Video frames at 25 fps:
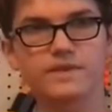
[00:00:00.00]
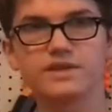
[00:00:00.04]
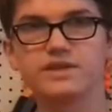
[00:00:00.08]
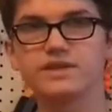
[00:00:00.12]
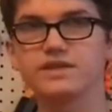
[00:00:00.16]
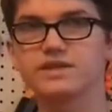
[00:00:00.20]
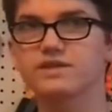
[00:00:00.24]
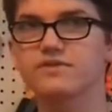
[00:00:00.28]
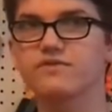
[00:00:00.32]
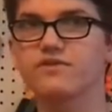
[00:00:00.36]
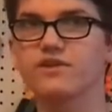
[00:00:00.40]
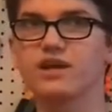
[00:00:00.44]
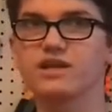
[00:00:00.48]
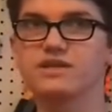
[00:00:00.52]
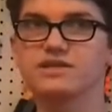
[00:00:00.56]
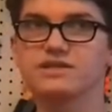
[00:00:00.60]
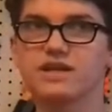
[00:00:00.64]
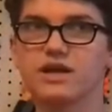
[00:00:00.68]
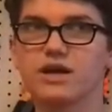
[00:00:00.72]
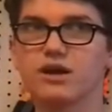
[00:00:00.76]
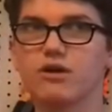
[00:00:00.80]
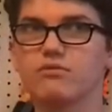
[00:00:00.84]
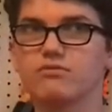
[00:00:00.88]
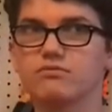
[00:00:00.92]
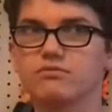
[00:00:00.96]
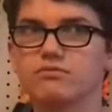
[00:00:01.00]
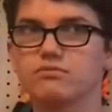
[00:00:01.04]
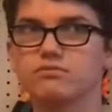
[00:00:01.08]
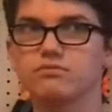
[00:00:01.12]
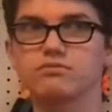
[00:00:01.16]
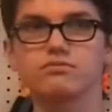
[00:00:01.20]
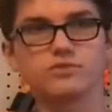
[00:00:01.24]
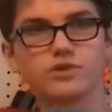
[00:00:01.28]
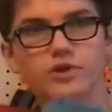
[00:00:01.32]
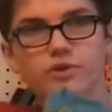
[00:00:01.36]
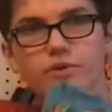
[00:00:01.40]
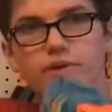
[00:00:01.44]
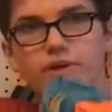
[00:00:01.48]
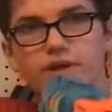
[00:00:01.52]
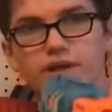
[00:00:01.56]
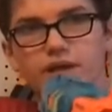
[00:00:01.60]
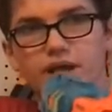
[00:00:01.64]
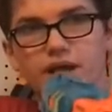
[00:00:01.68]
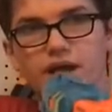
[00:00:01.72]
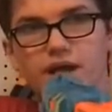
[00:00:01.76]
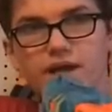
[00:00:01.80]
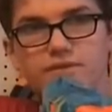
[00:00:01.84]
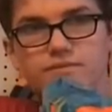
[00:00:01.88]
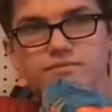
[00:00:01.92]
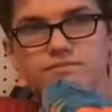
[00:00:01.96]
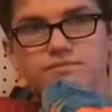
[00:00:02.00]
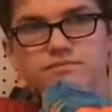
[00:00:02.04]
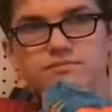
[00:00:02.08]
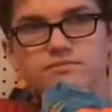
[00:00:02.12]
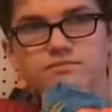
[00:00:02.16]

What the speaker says: Disc flies out. Do it again.